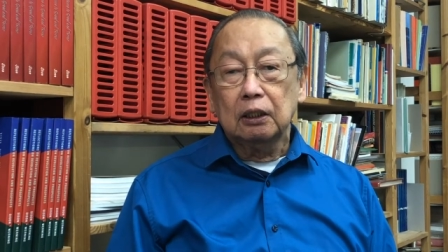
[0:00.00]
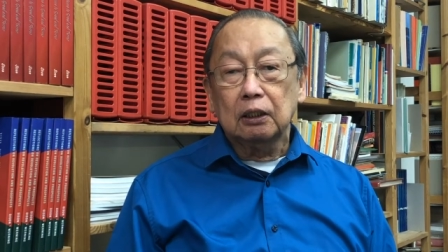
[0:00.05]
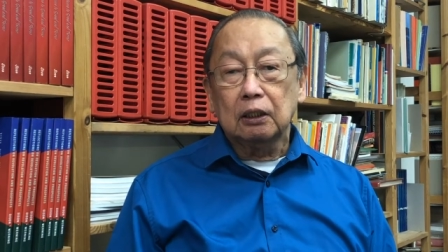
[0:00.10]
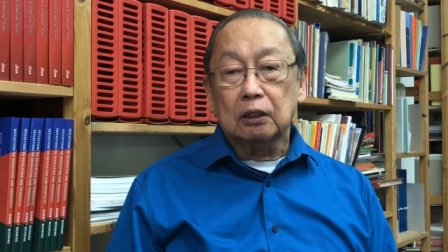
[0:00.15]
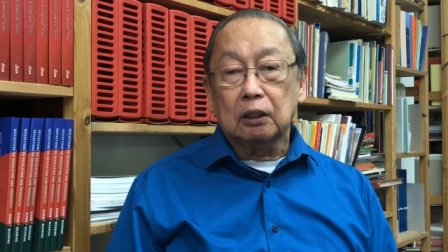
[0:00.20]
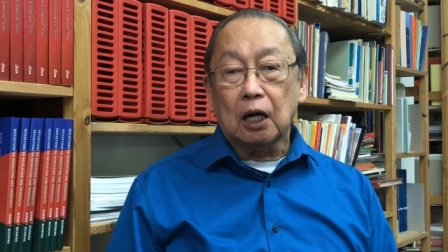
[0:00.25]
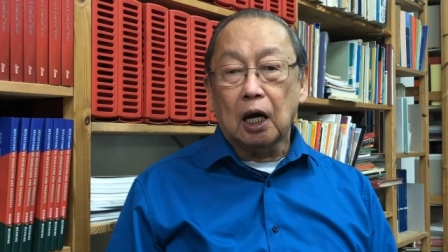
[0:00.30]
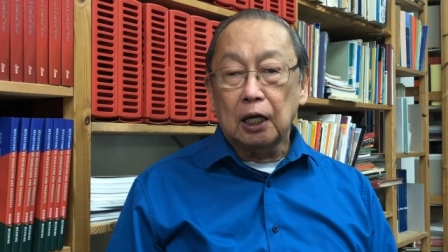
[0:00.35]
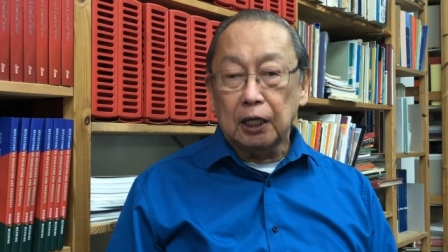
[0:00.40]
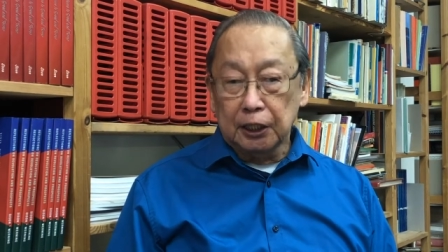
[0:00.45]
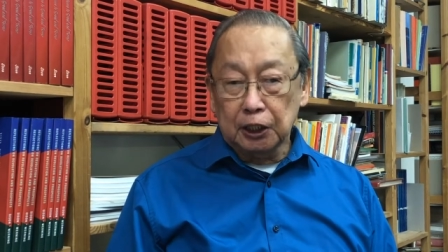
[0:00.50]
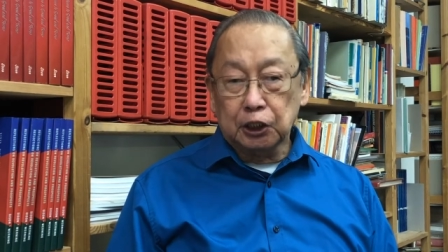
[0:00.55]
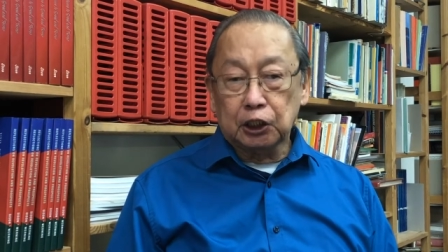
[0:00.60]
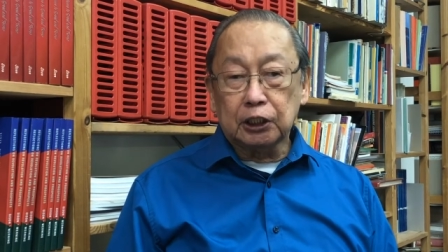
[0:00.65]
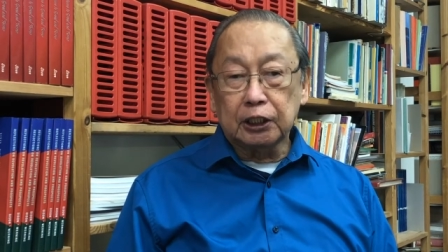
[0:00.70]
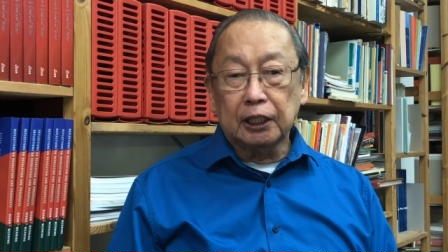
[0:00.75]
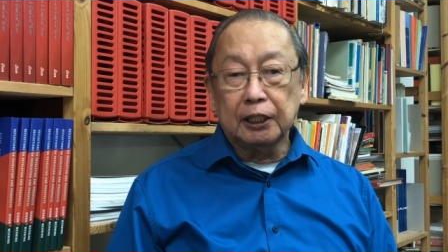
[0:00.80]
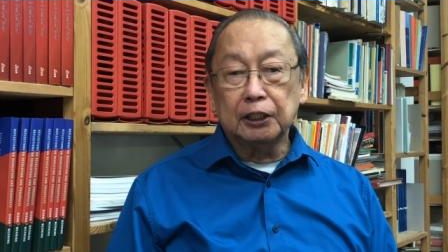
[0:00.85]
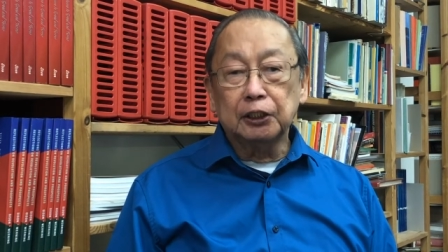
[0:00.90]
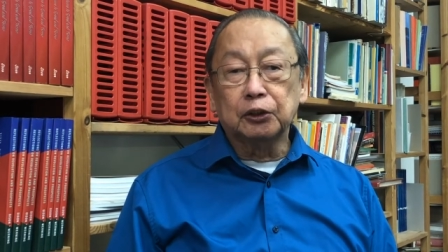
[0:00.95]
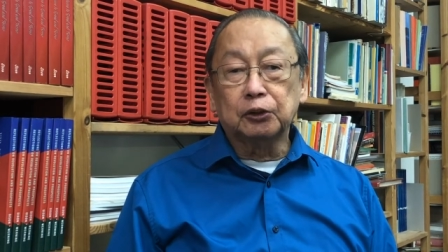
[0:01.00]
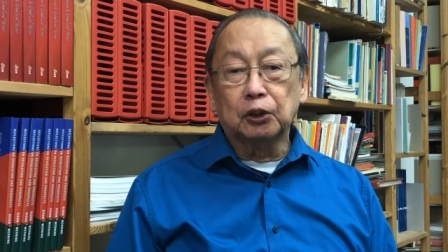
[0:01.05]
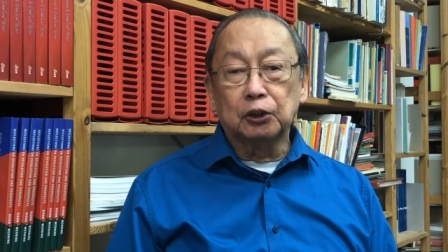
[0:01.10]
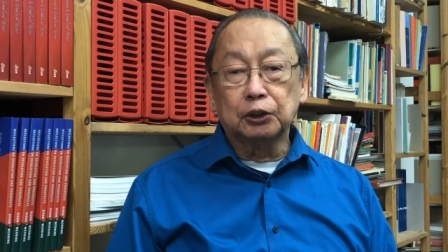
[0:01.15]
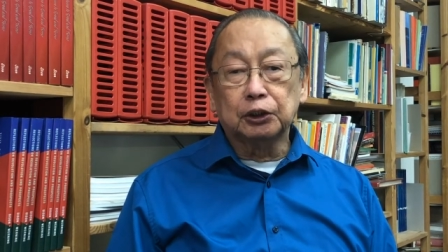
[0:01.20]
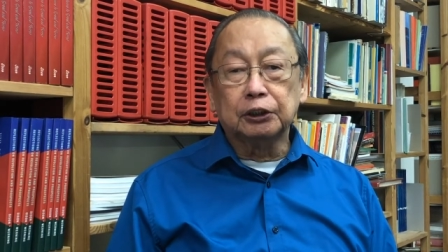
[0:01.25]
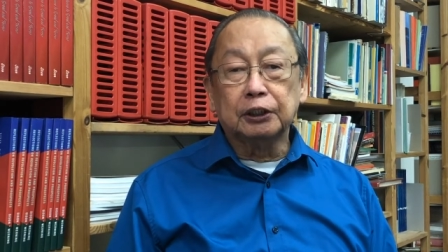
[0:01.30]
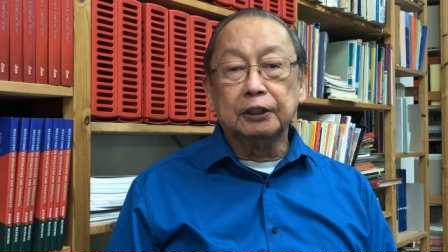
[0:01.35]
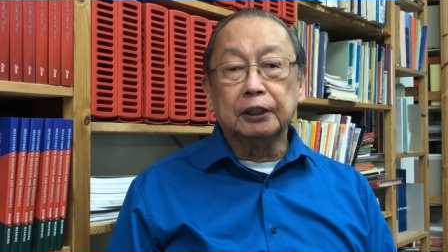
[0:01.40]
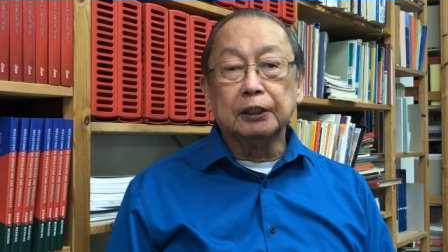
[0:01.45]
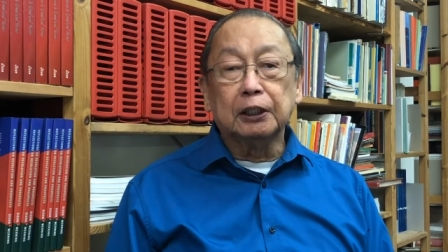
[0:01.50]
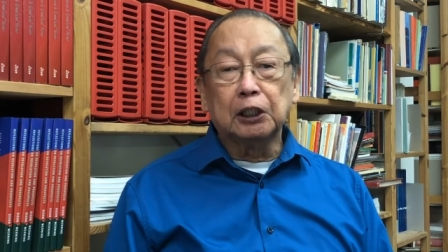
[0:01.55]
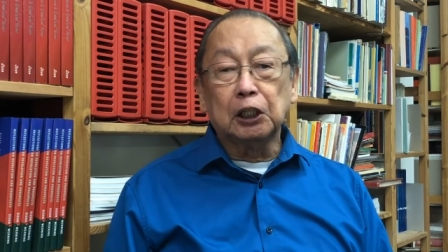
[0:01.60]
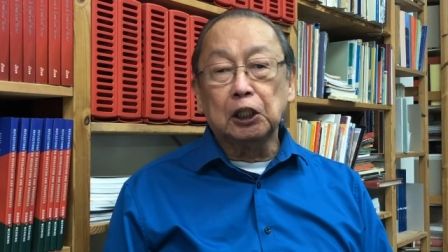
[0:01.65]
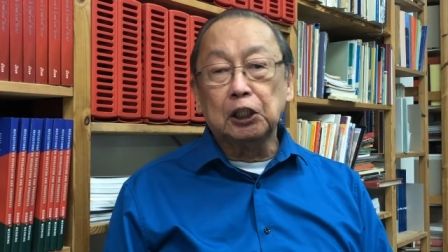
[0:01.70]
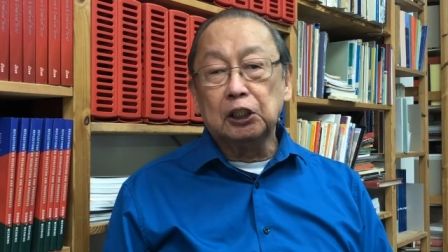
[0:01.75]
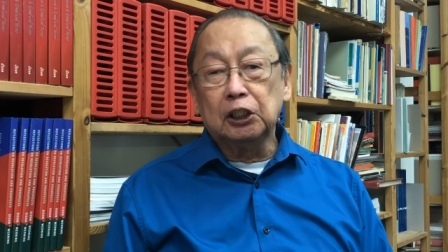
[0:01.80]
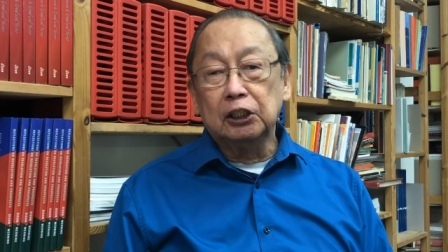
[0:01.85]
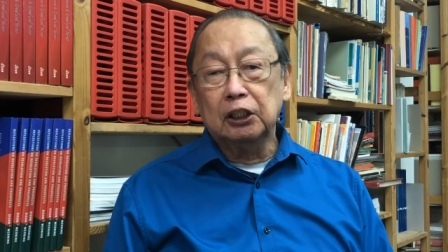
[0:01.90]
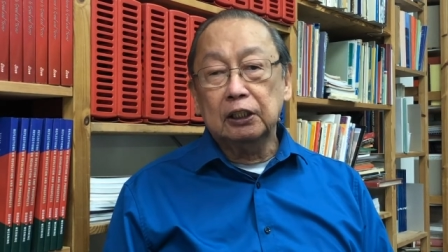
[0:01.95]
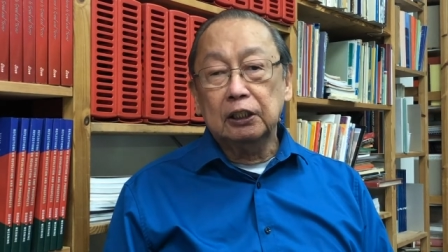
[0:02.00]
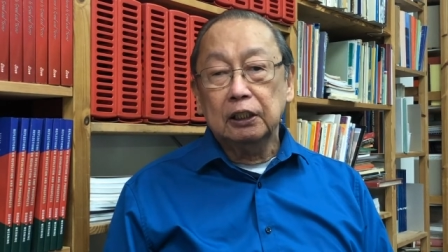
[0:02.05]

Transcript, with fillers: College Editors Guild,